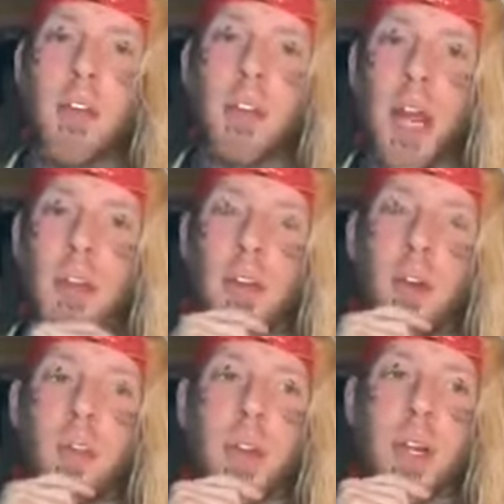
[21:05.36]
together
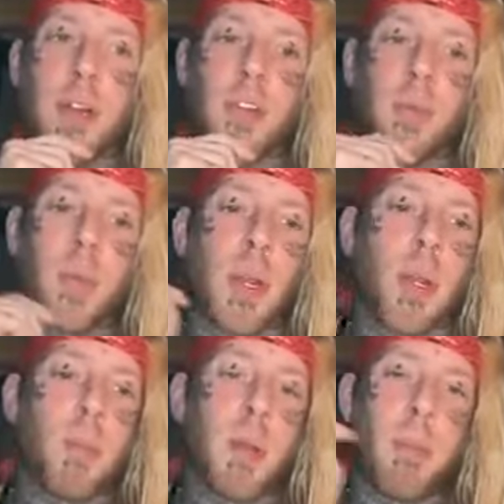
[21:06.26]
over the years.
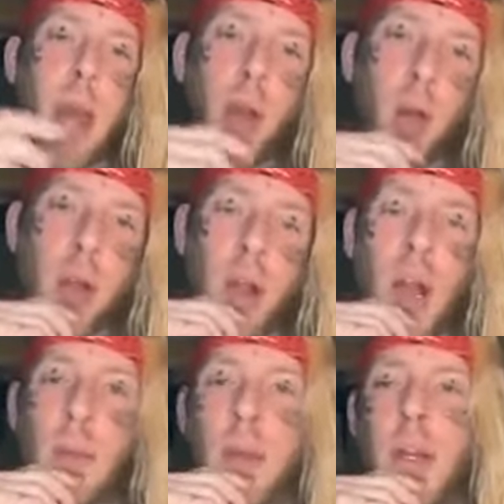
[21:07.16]
been mountain
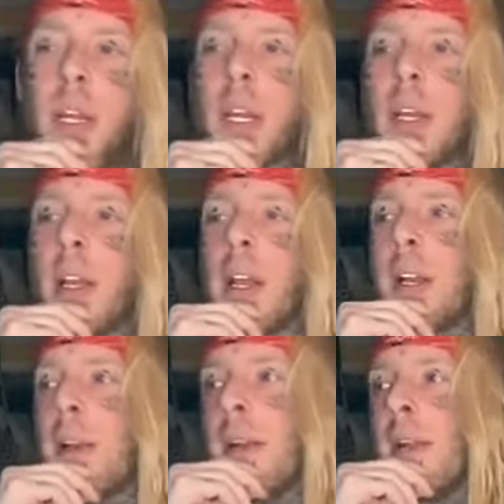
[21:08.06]
climbing and
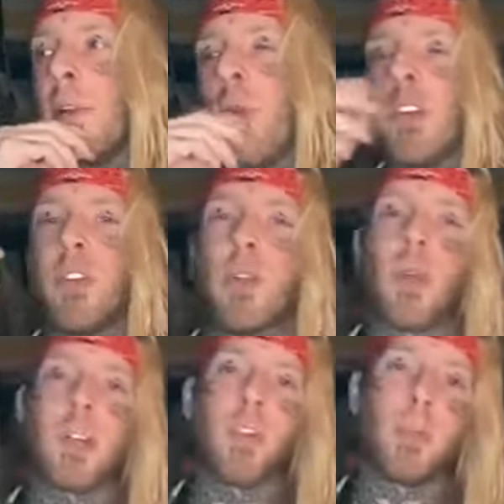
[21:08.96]
like went to a
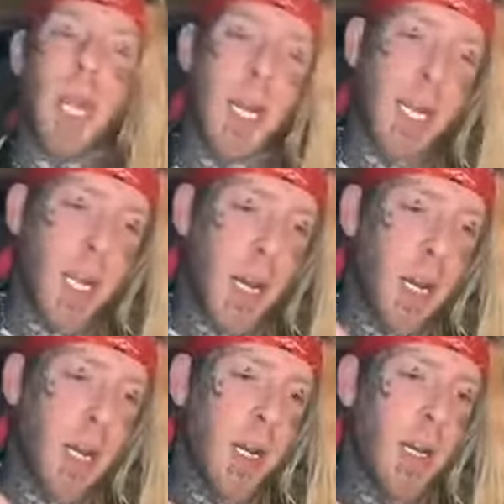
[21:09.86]

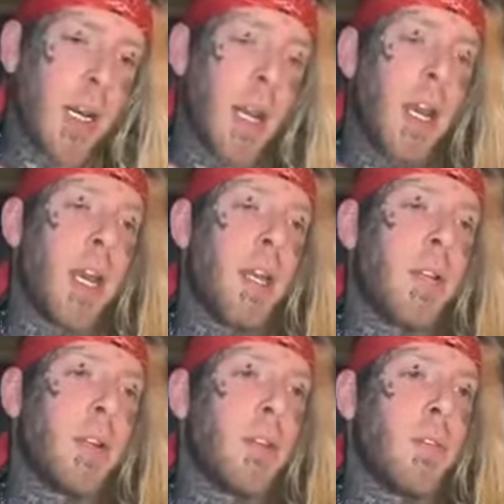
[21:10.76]
WrestleMania
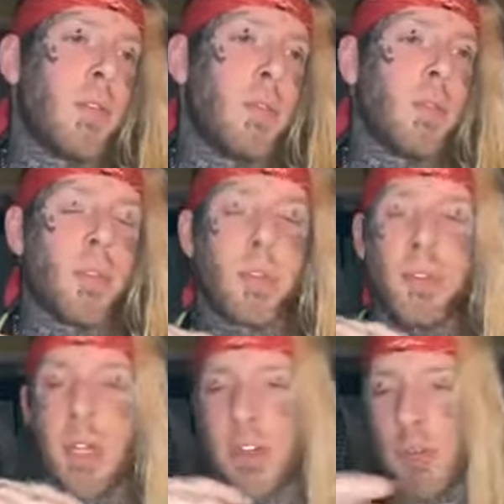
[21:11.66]
and
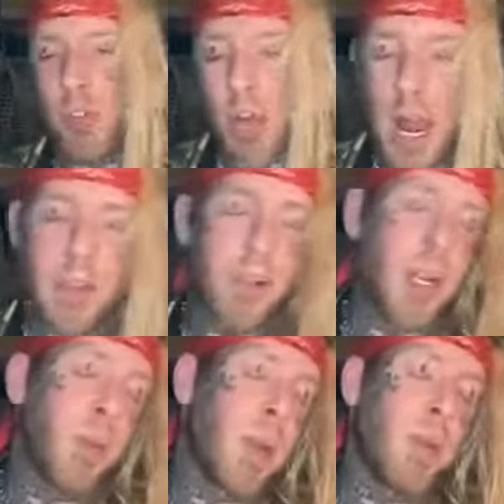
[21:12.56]
did some
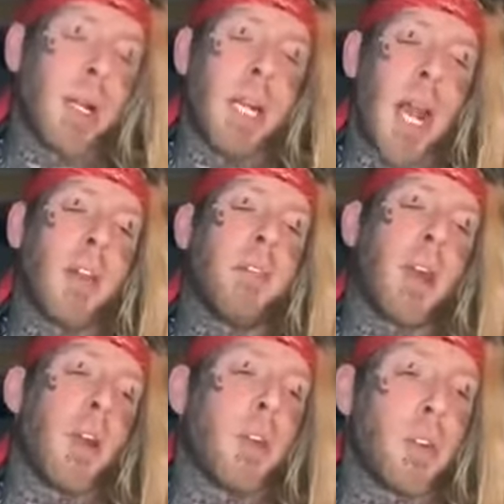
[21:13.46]
traveling. Me and my dad have
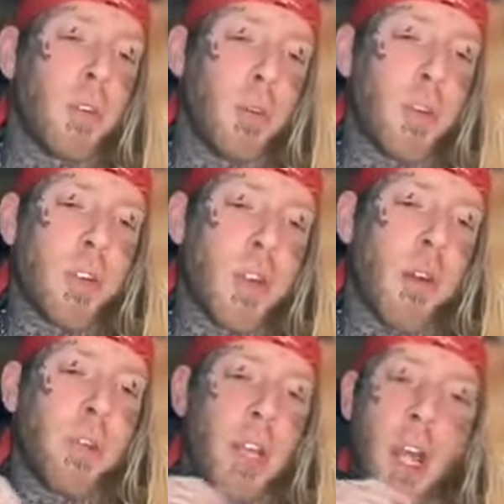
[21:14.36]
done cool
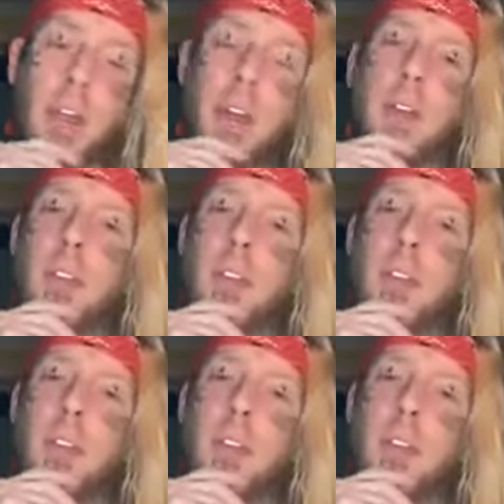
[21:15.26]
stuff together